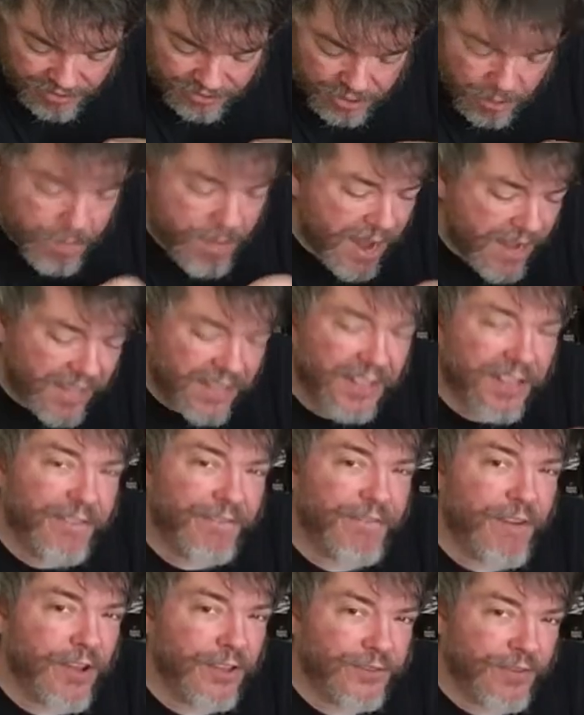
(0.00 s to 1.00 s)
thematically
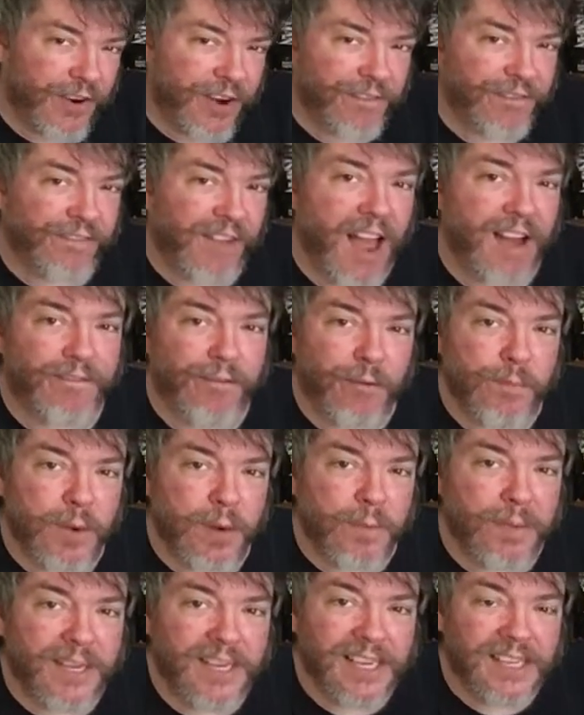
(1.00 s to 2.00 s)
falls very flat for
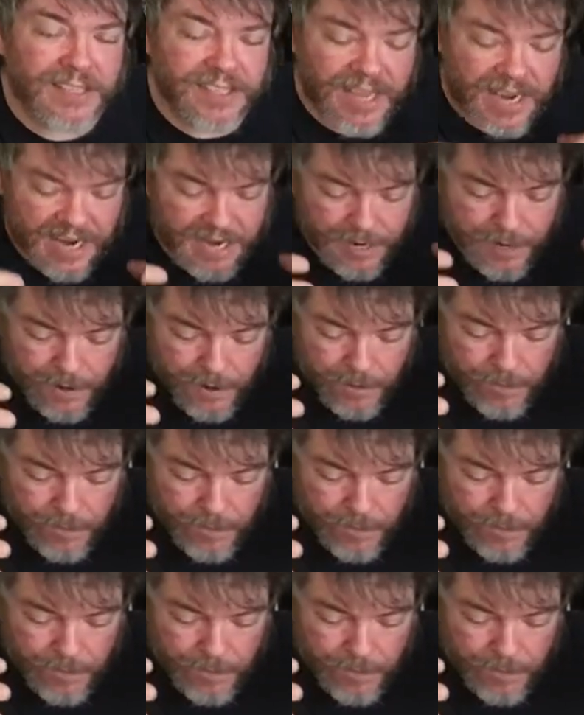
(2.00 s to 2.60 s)
me because the